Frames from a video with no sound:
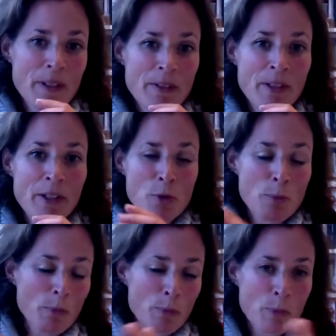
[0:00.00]
there's
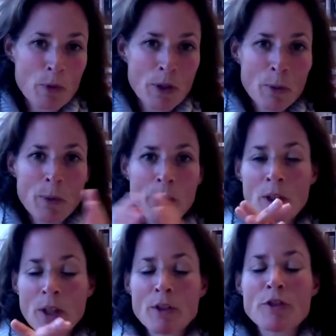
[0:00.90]
a
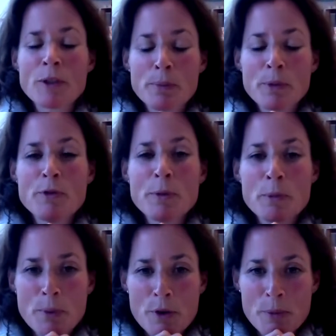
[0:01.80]
lot of
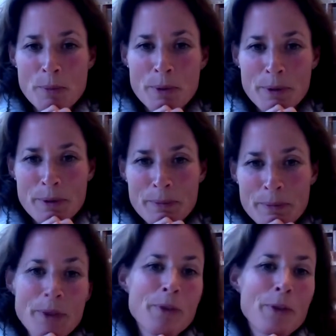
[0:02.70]
improvement possible,
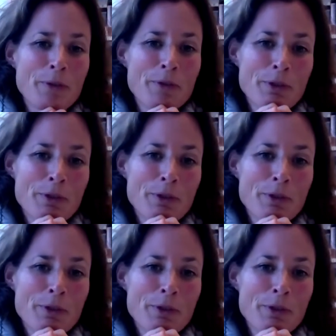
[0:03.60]
but not for